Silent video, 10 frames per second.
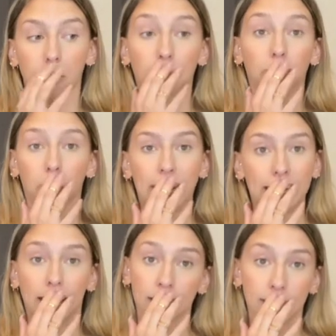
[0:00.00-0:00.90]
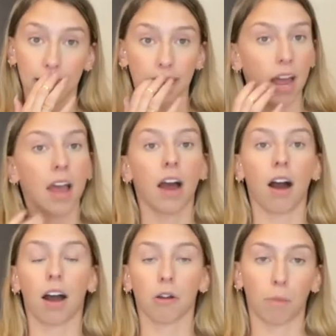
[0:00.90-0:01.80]
before he gets it.
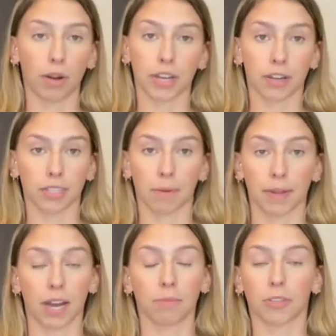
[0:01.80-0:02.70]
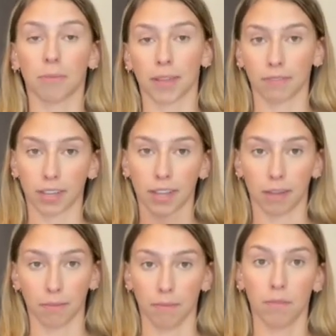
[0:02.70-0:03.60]
Our 1 year is coming up, so I'm giving
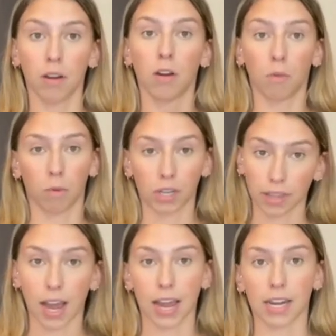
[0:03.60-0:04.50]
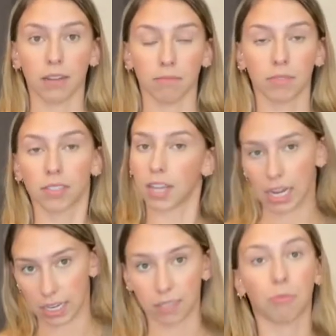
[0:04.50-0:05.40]
him one of the items in
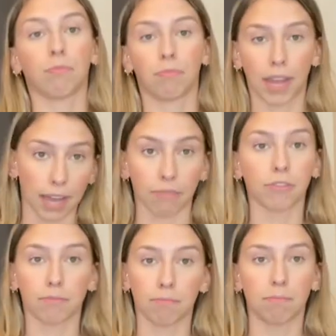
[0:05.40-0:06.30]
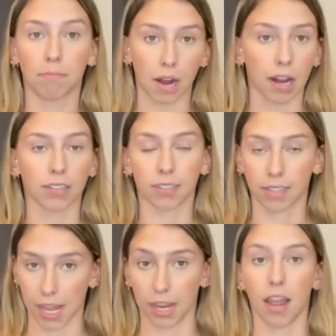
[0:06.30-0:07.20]
his gift box
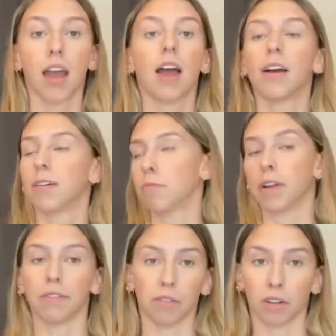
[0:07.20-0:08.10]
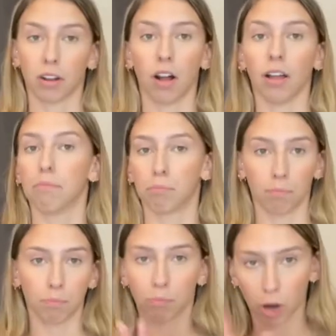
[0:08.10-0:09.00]
thing, whatever you want to call it,
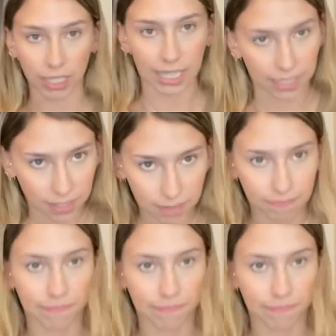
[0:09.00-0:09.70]
present.